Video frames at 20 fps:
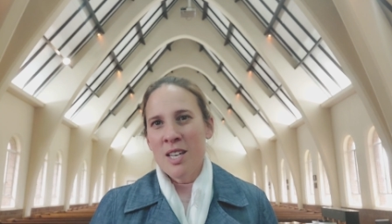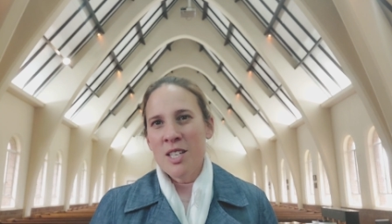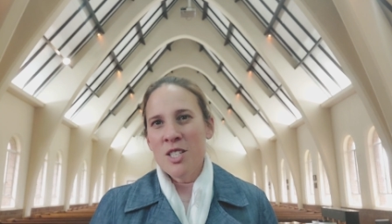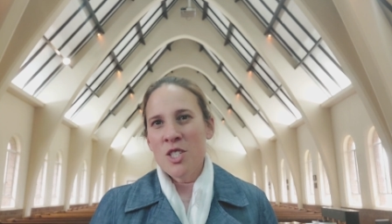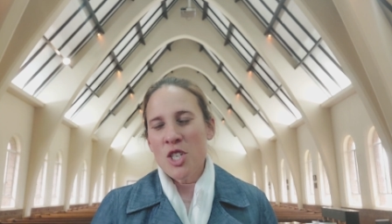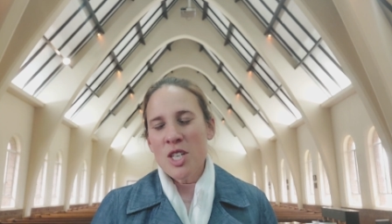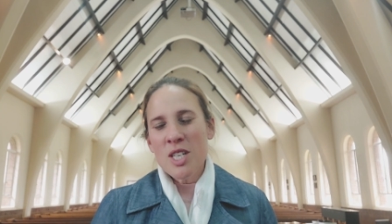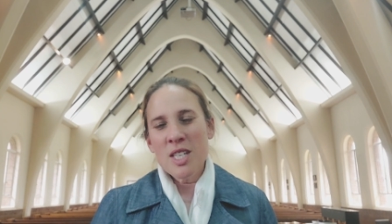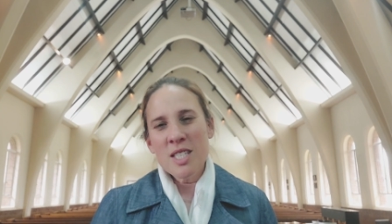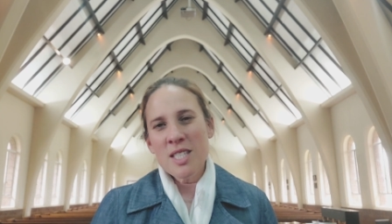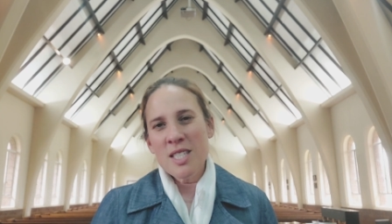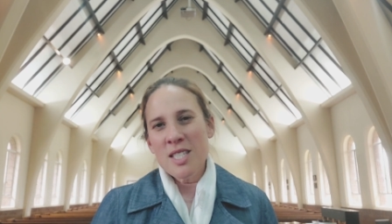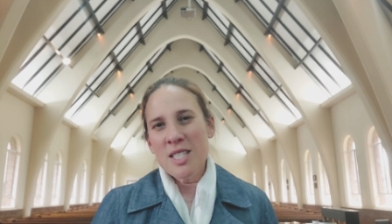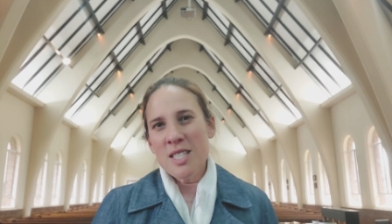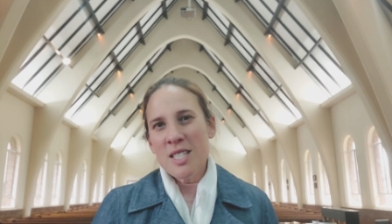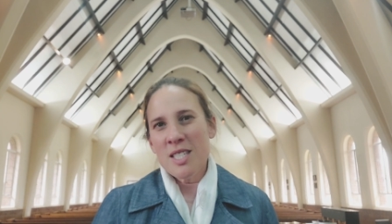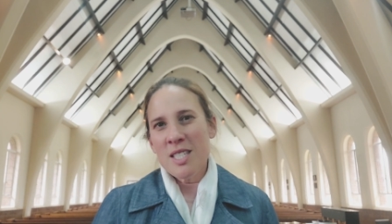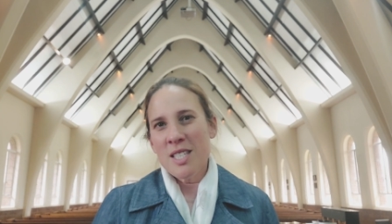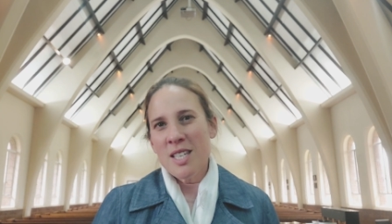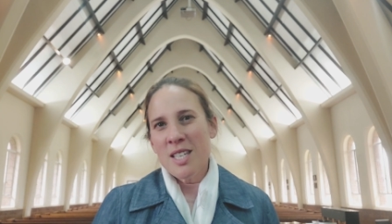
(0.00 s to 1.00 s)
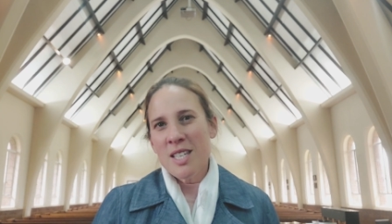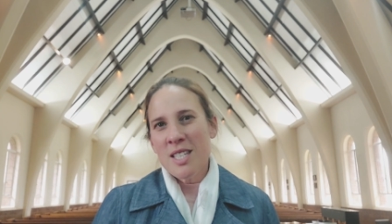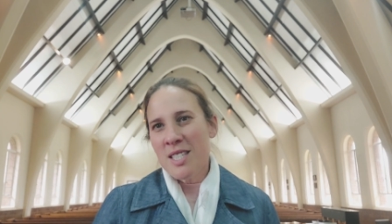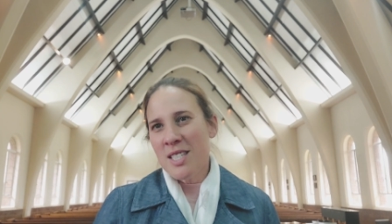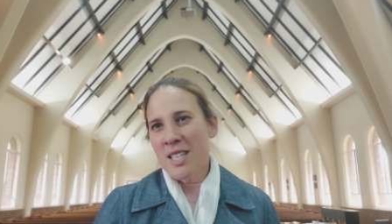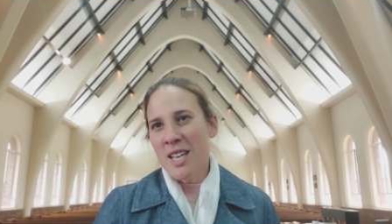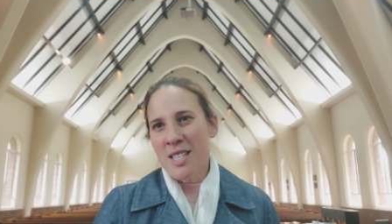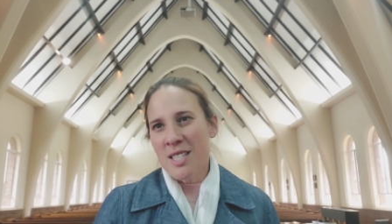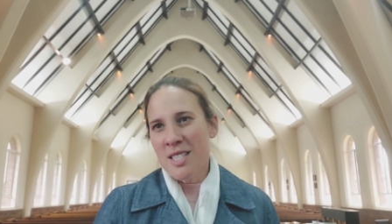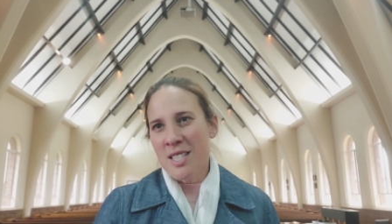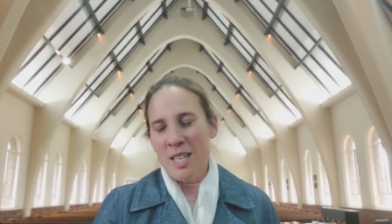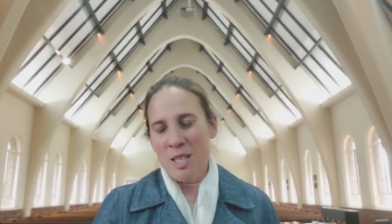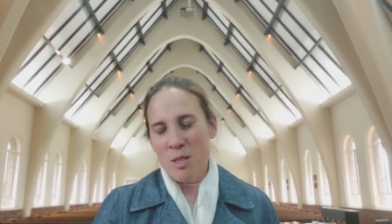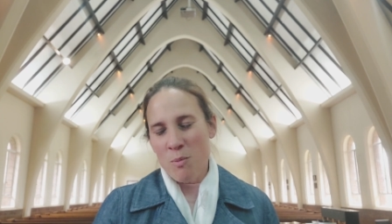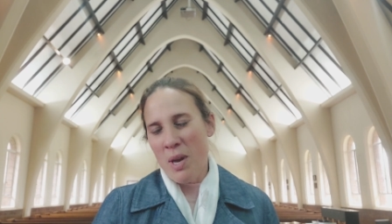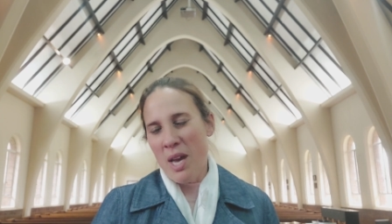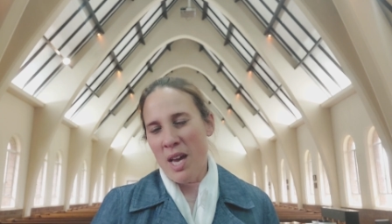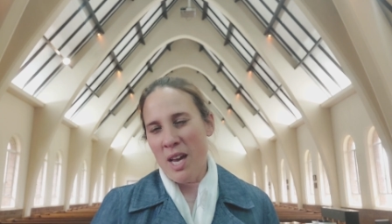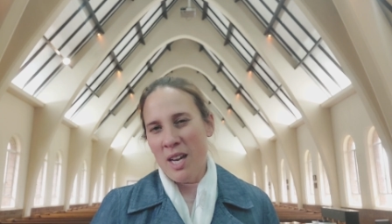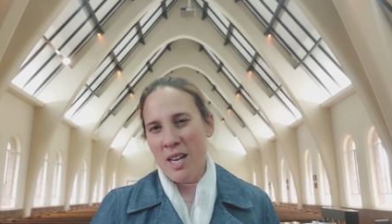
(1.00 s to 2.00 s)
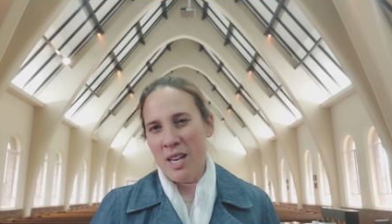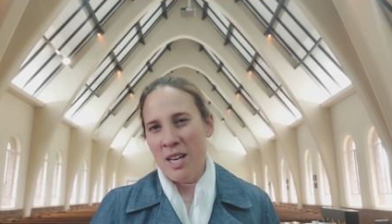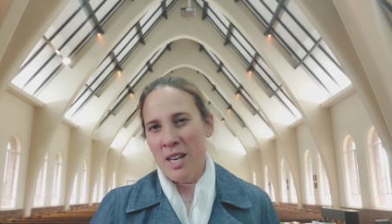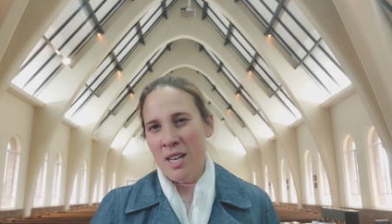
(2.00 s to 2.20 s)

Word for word: Jesus sends us back.